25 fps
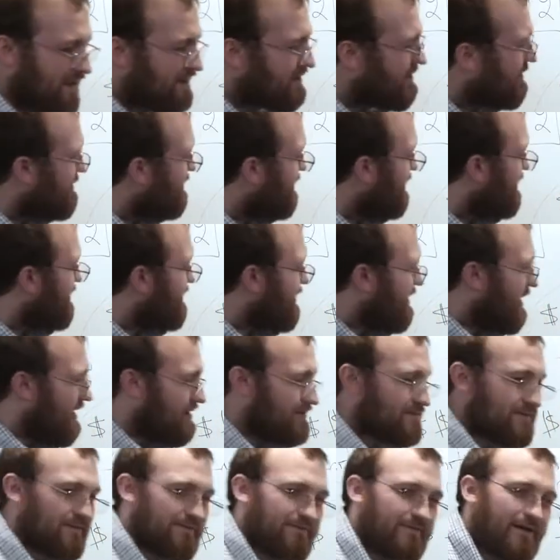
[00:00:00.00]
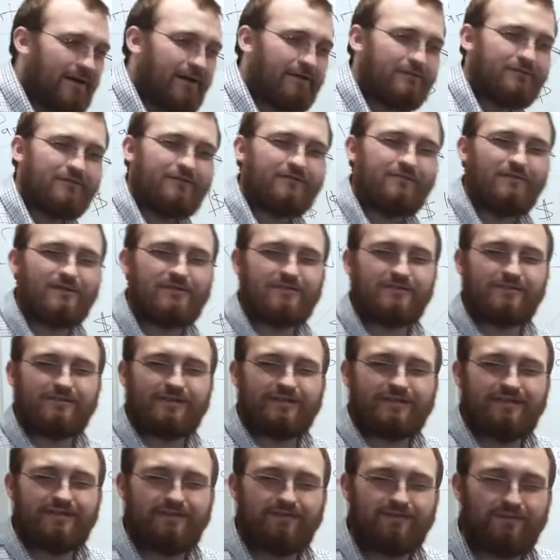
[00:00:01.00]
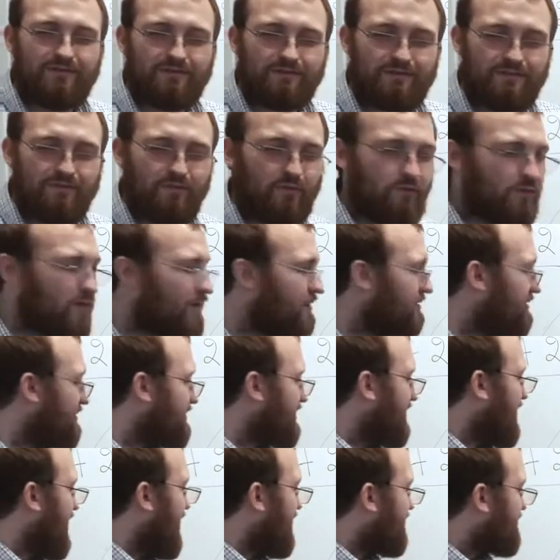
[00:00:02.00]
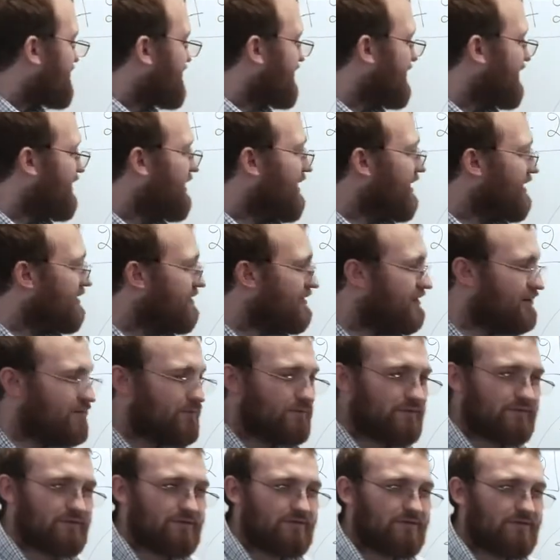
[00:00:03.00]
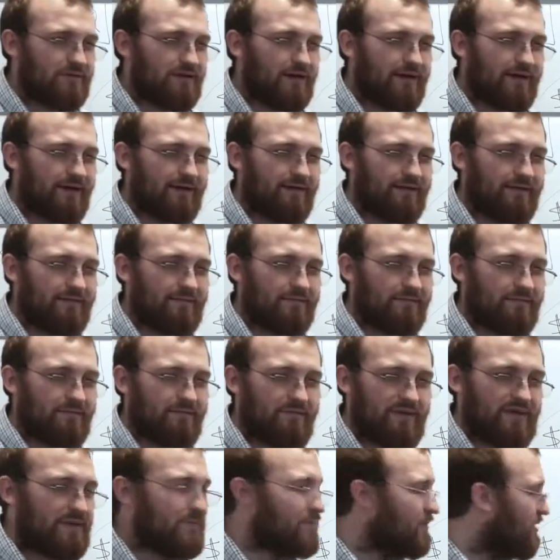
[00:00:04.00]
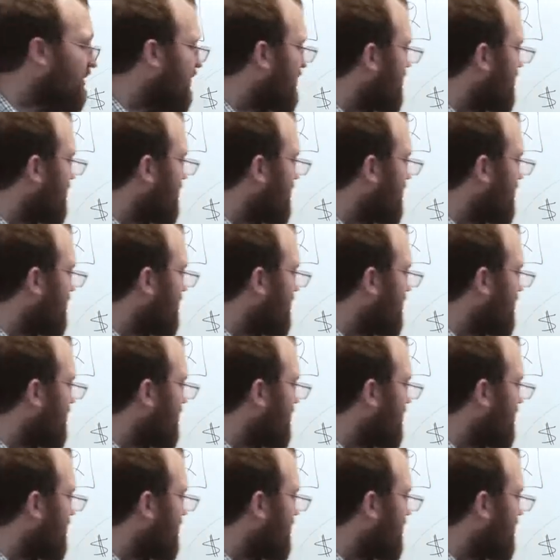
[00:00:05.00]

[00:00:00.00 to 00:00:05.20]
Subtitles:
entity that has to file suspicious activity reports, that has to deal with people